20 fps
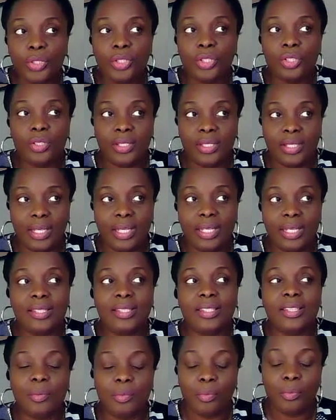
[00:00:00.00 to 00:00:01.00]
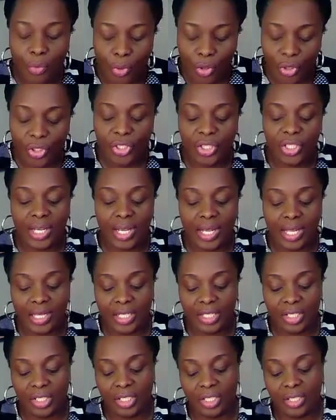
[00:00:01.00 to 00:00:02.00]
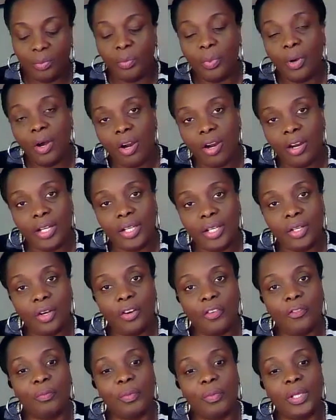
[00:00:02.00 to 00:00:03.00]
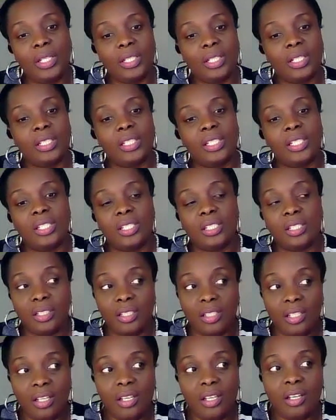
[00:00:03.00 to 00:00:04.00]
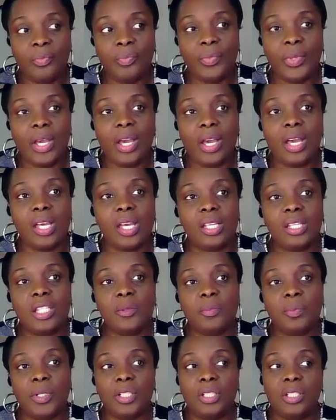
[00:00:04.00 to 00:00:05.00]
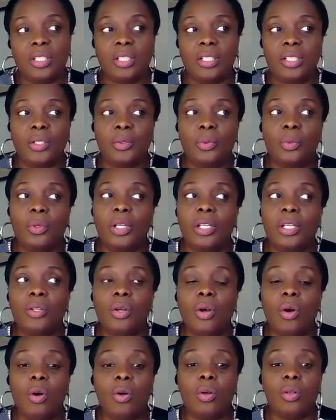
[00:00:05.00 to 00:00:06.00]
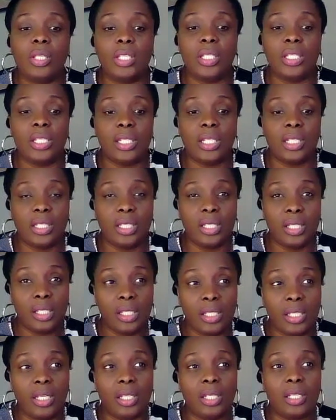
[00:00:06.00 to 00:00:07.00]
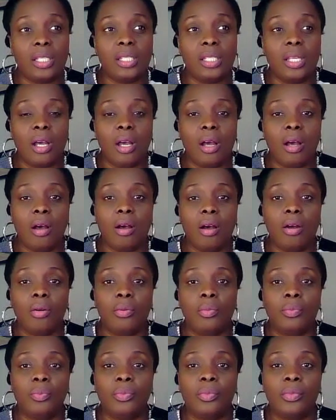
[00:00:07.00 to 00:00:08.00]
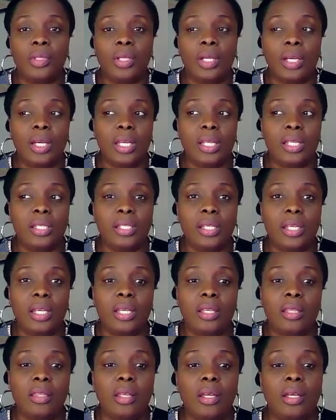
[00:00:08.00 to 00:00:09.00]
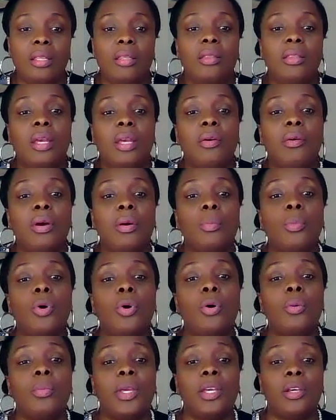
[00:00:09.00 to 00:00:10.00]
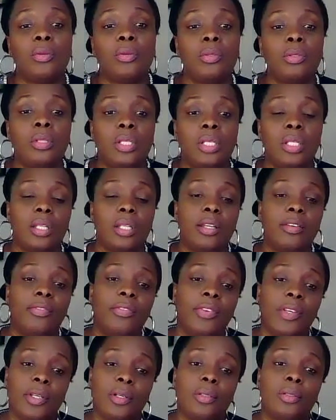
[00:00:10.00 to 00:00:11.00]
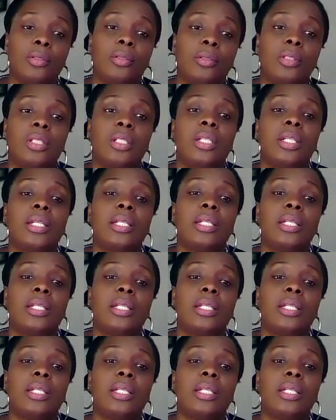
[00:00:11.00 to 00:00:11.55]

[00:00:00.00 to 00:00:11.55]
would you say is the most challenging part of being an engineer, especially when all the statistics are saying that there are more males in the field